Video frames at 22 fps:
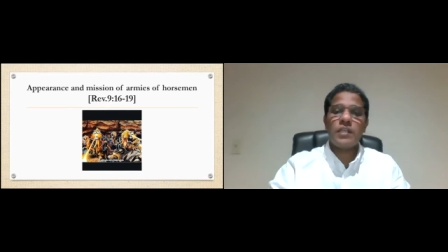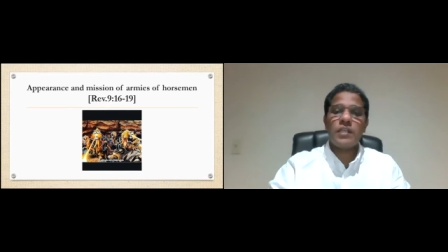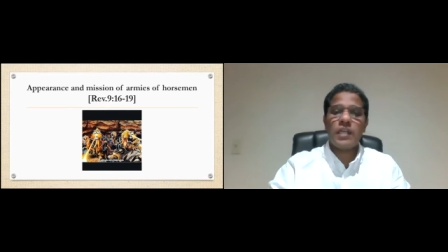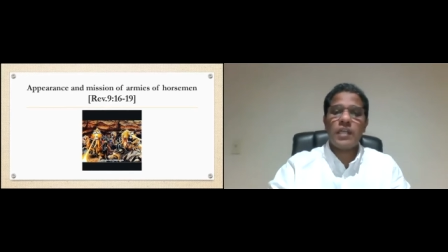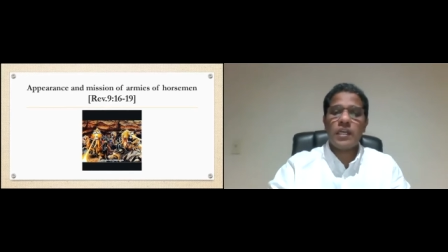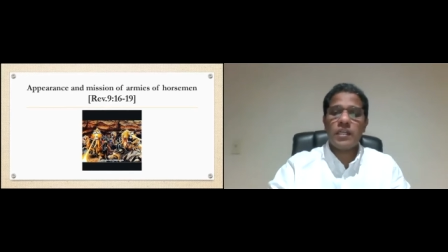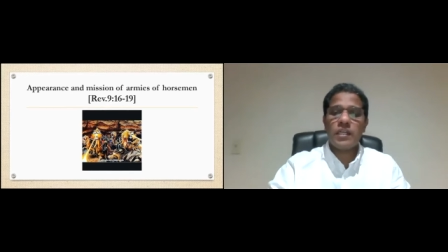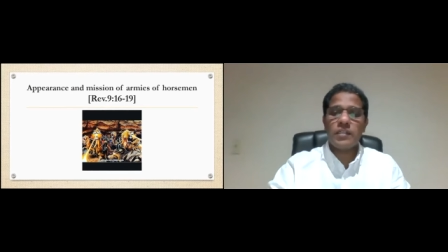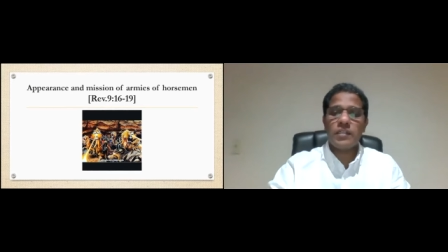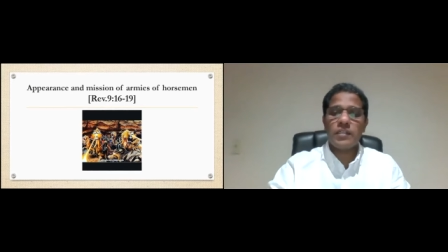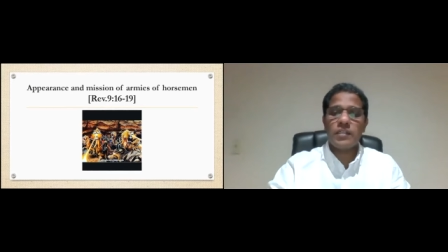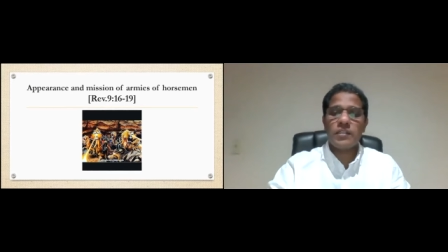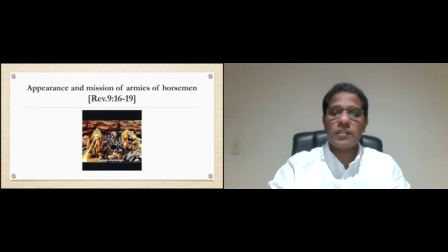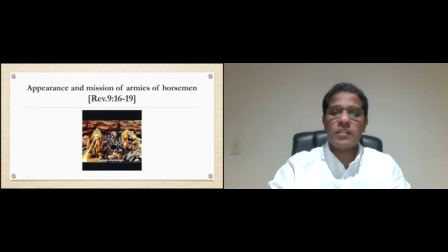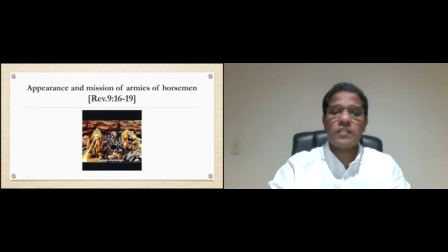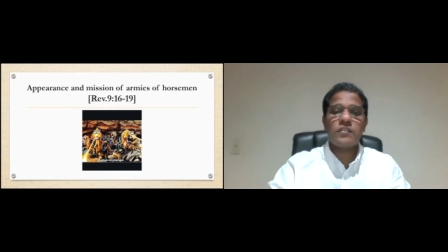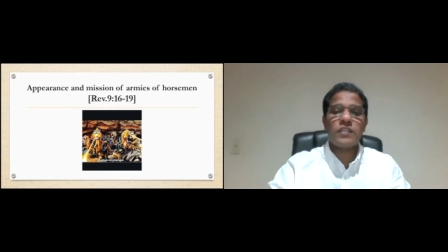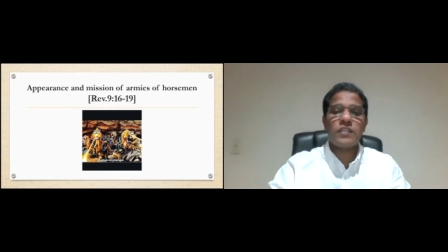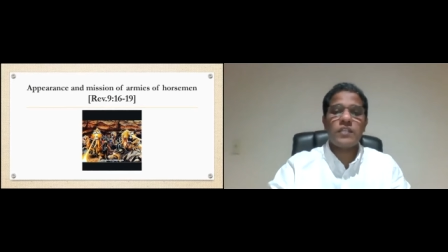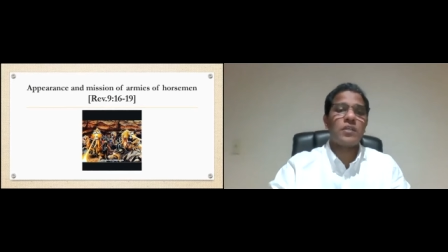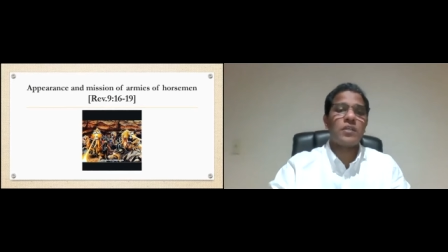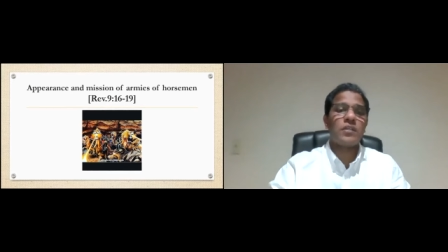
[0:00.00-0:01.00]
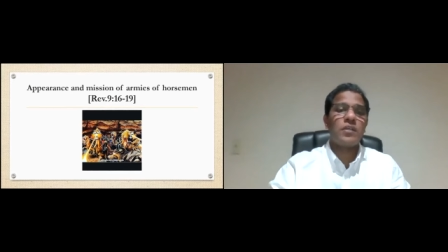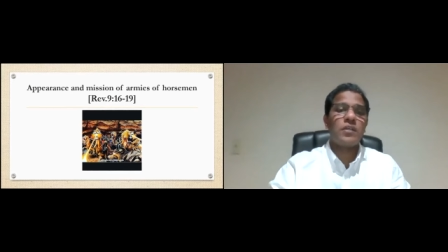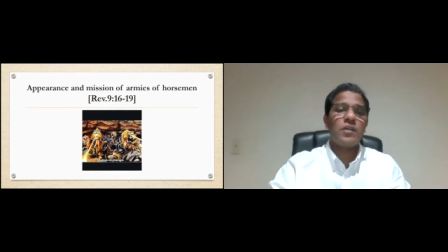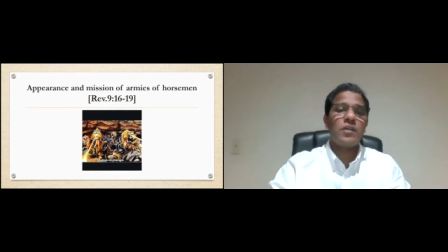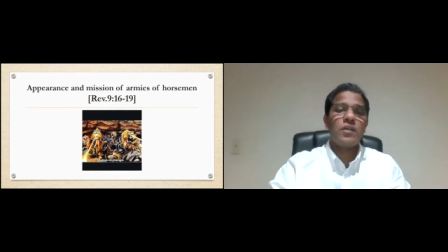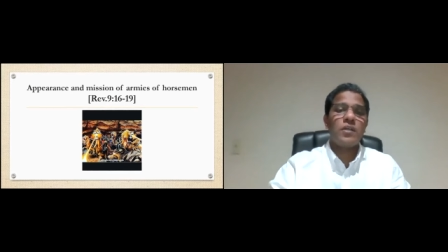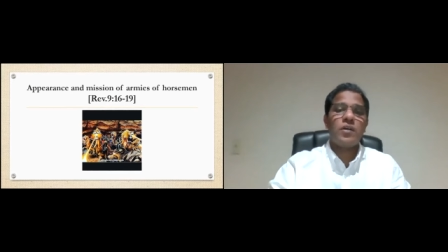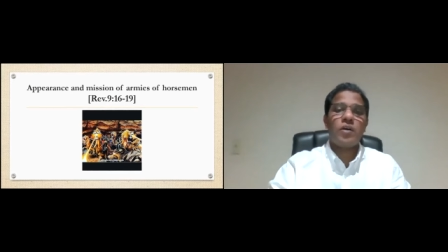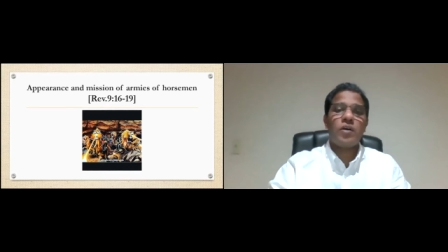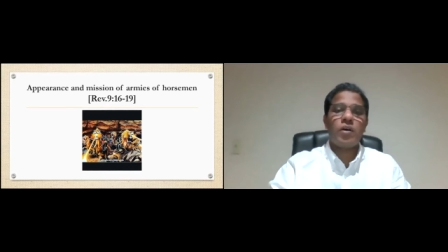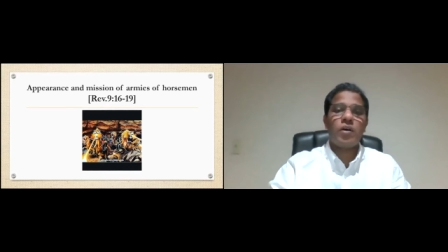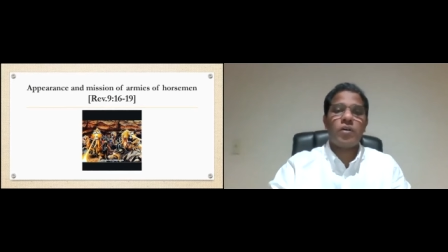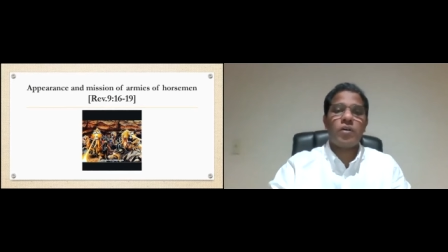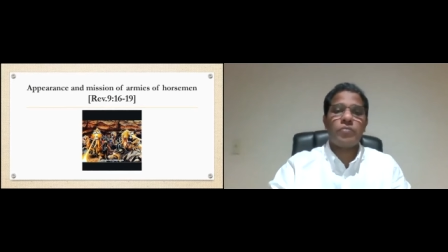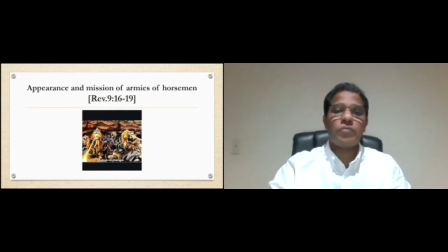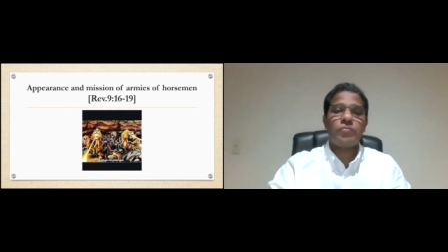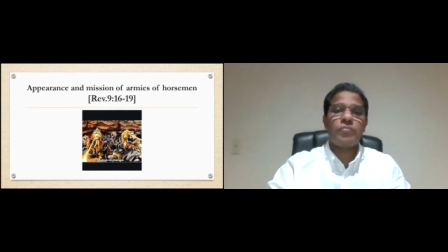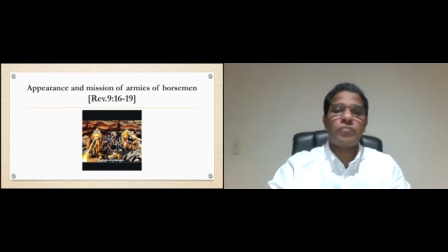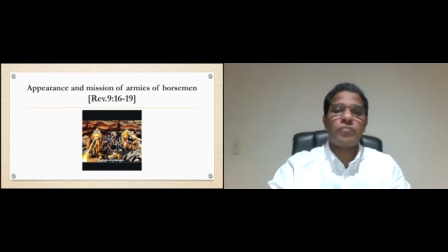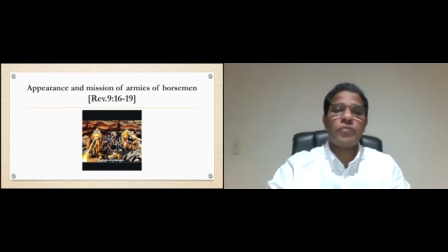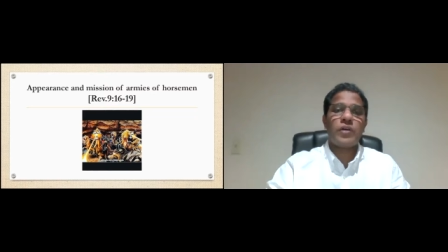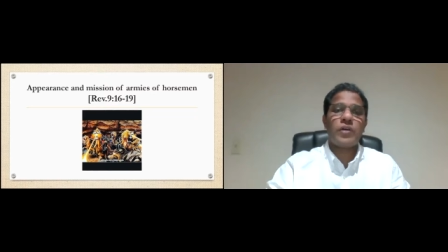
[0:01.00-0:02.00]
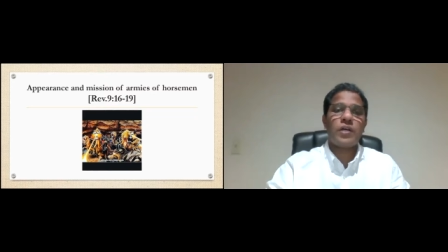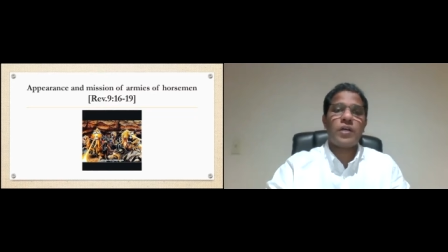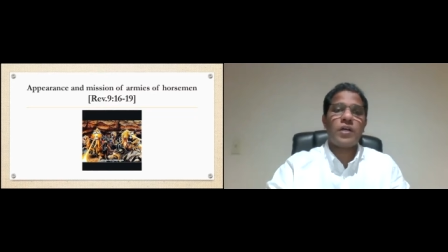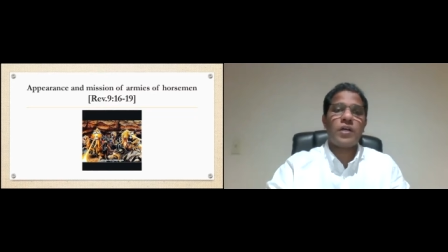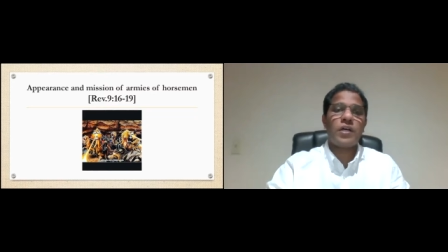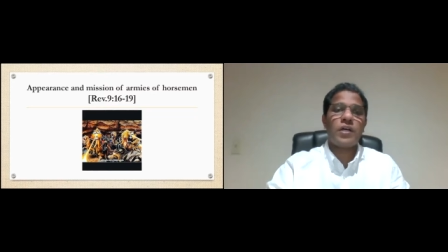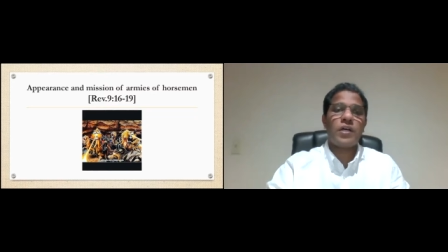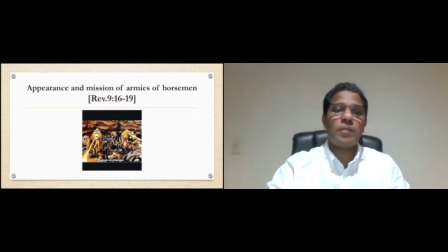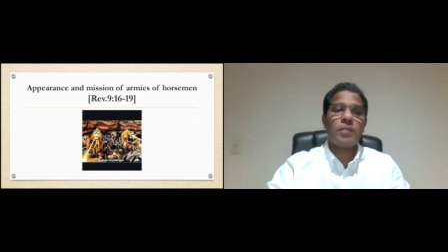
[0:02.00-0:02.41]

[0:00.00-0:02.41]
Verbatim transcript: and uh, this is the picture of,